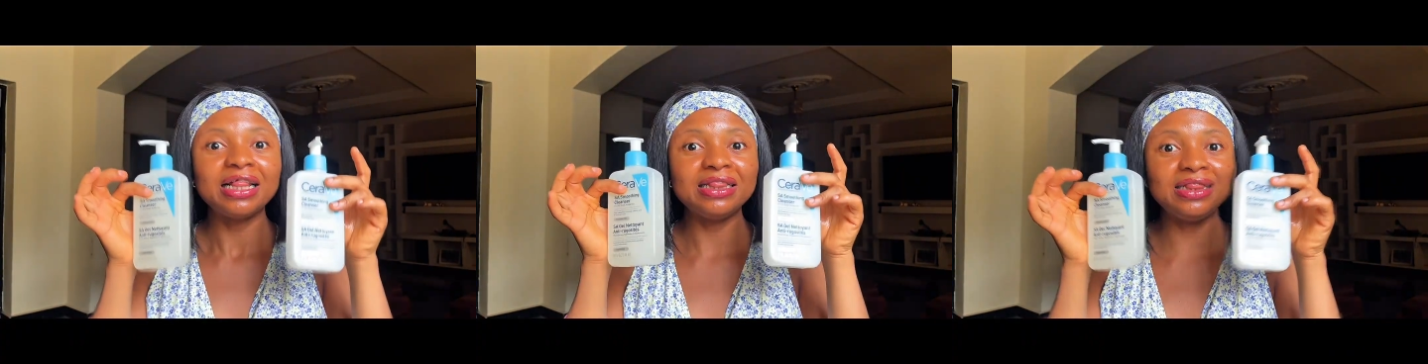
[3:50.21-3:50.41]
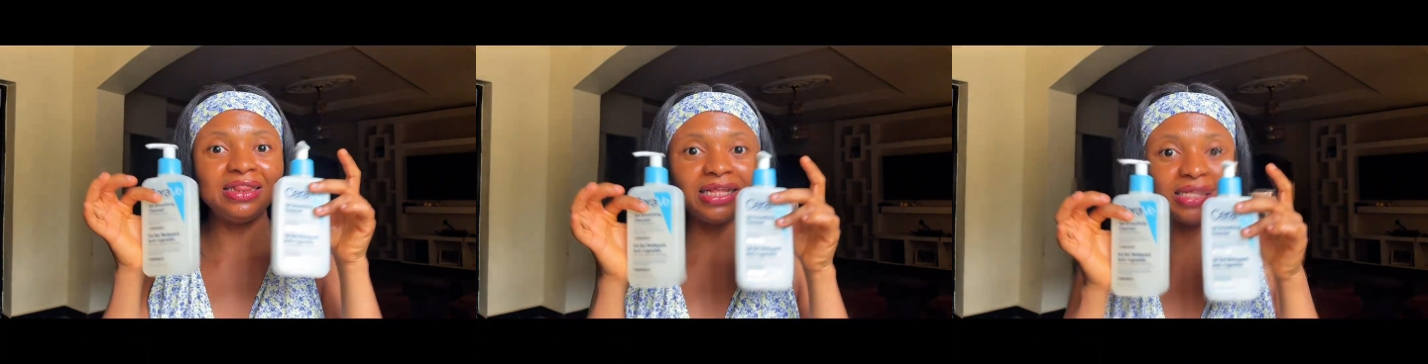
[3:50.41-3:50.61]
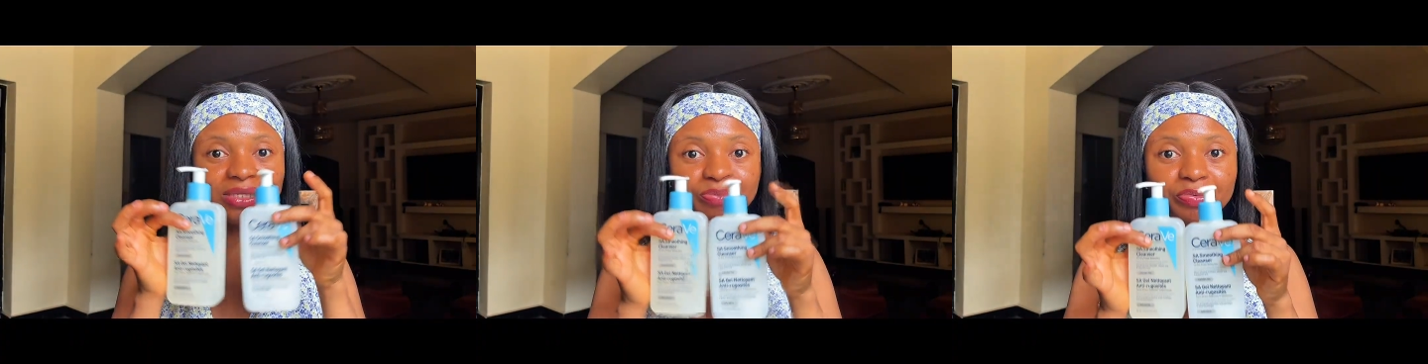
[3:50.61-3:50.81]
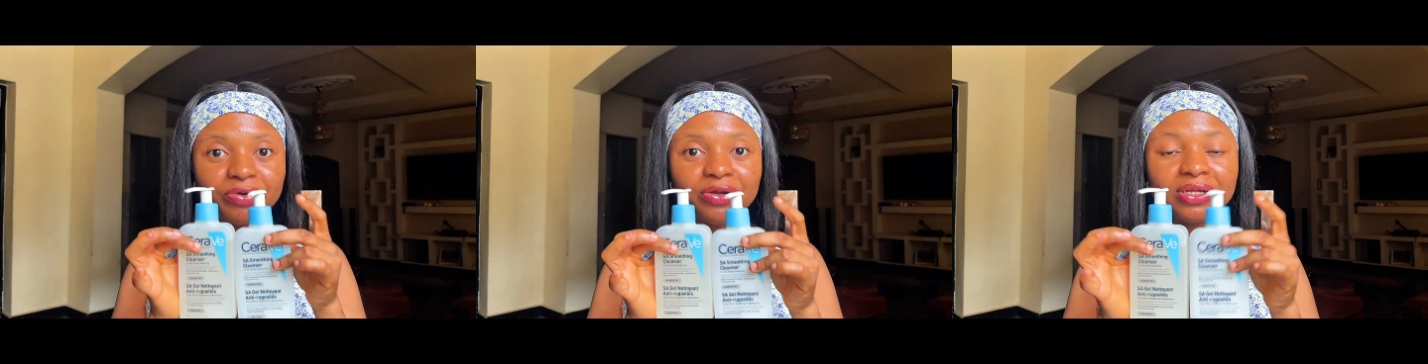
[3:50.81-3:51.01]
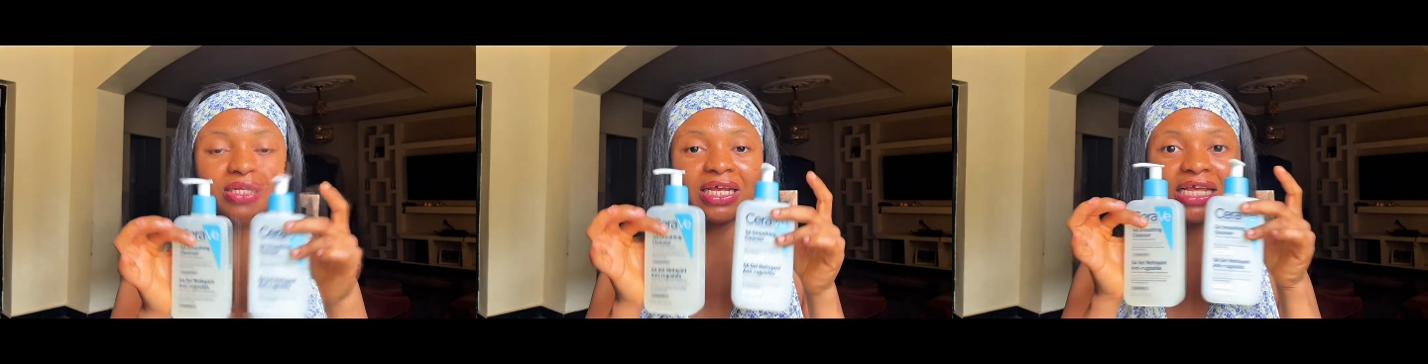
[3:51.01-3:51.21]
this
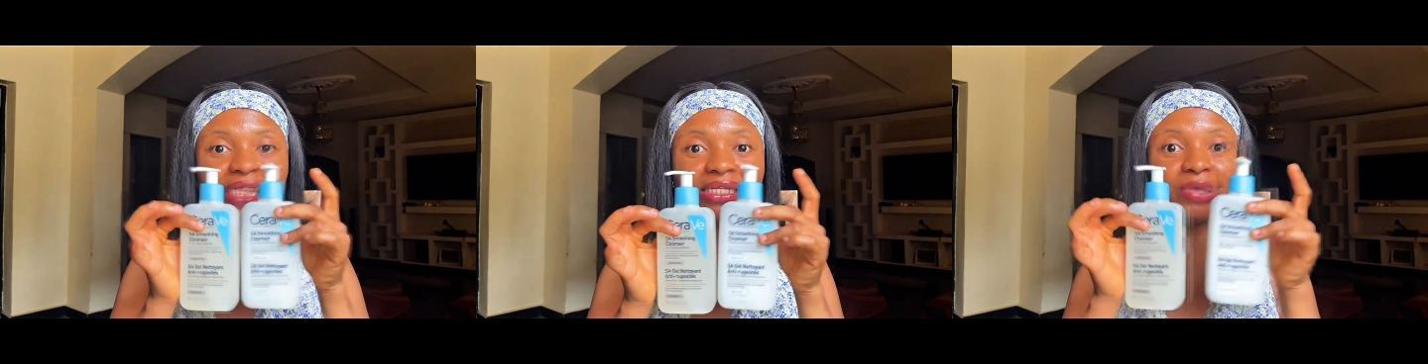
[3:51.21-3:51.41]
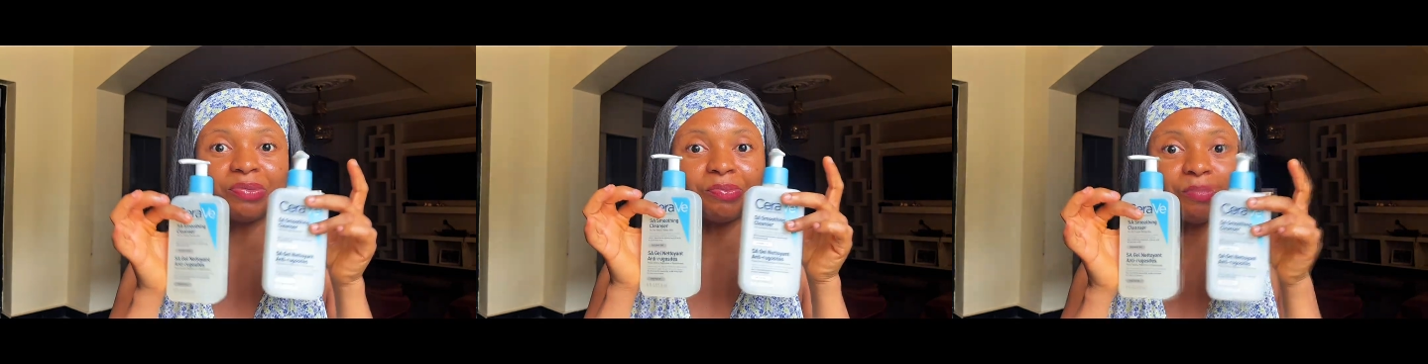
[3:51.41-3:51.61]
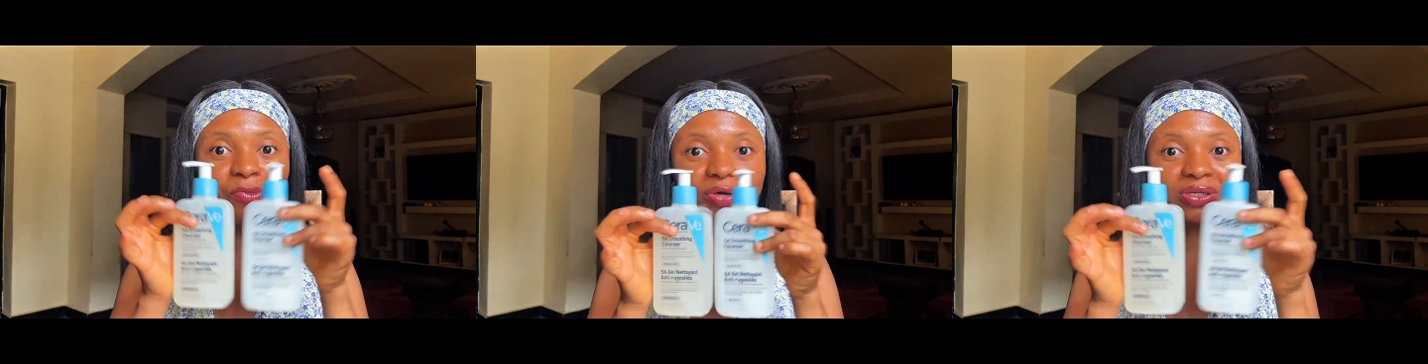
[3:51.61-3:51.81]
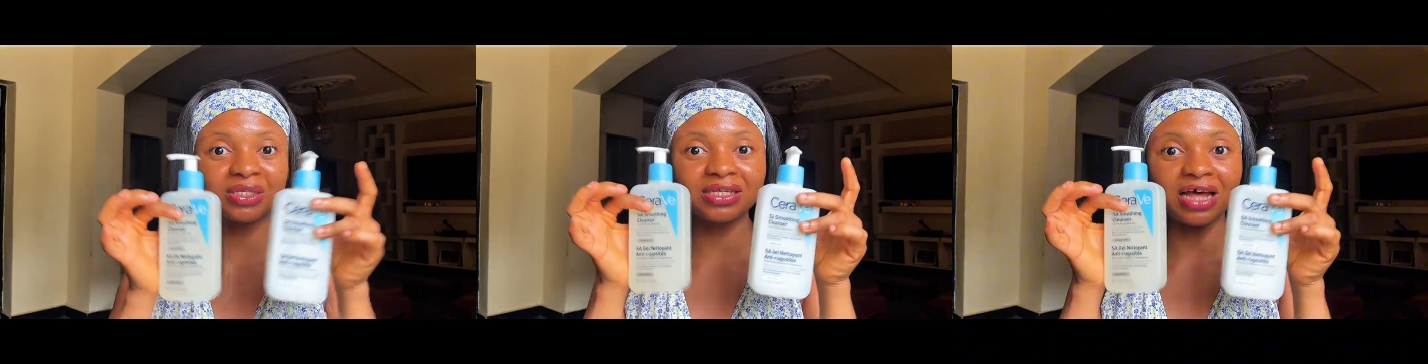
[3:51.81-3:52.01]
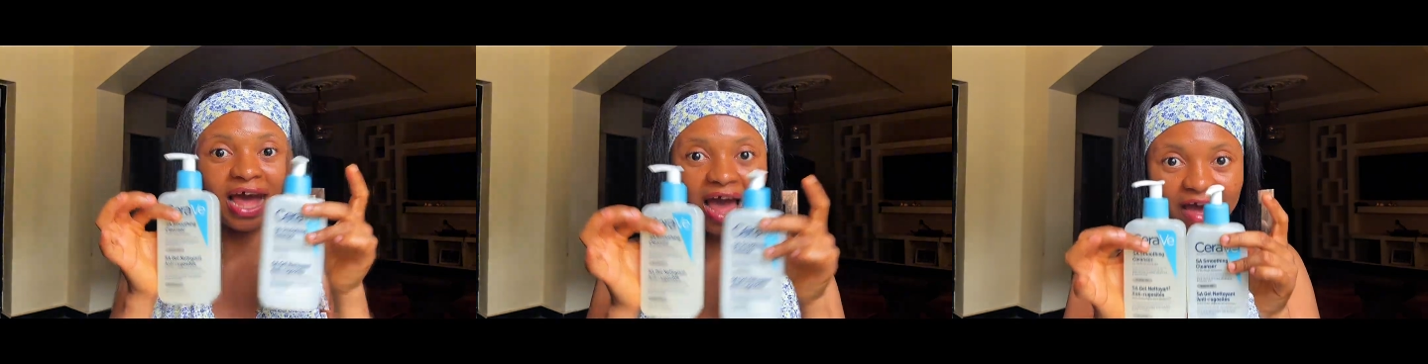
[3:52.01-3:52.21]
product is a
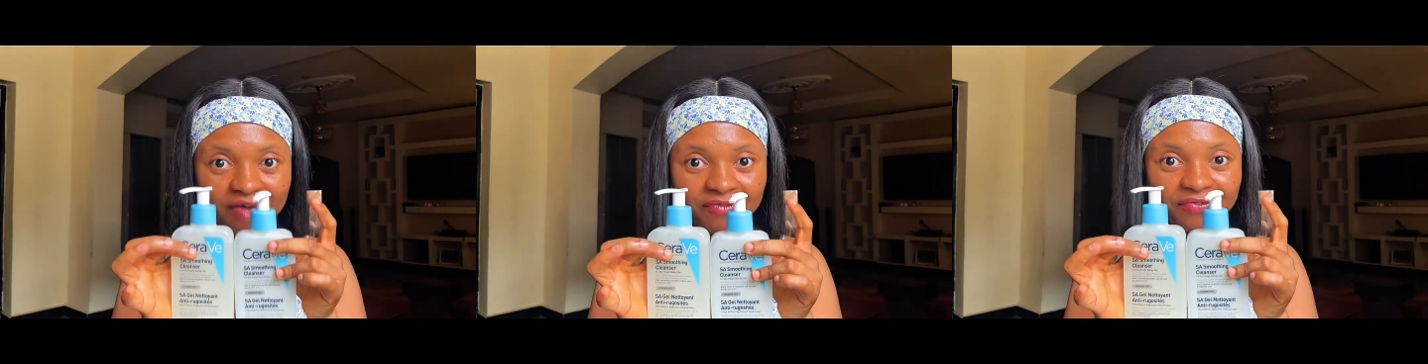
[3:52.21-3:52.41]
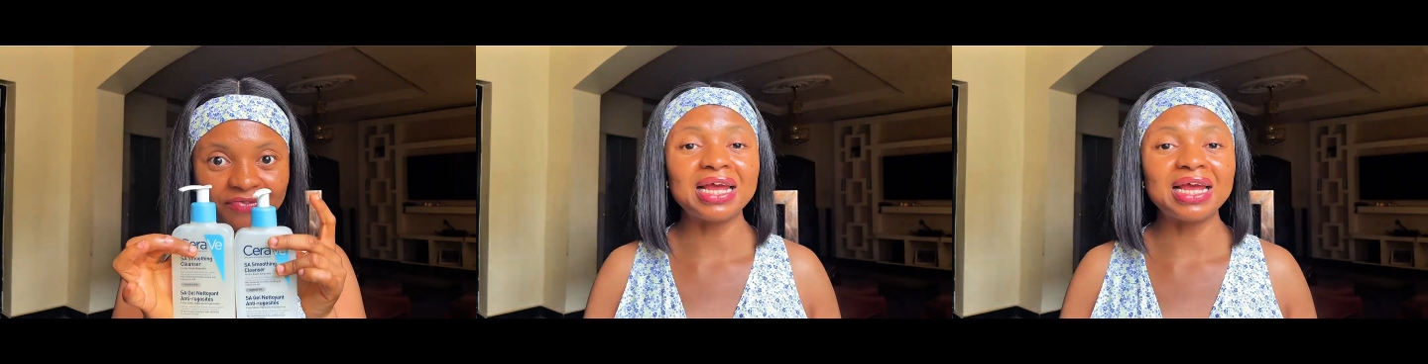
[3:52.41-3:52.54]
must-have.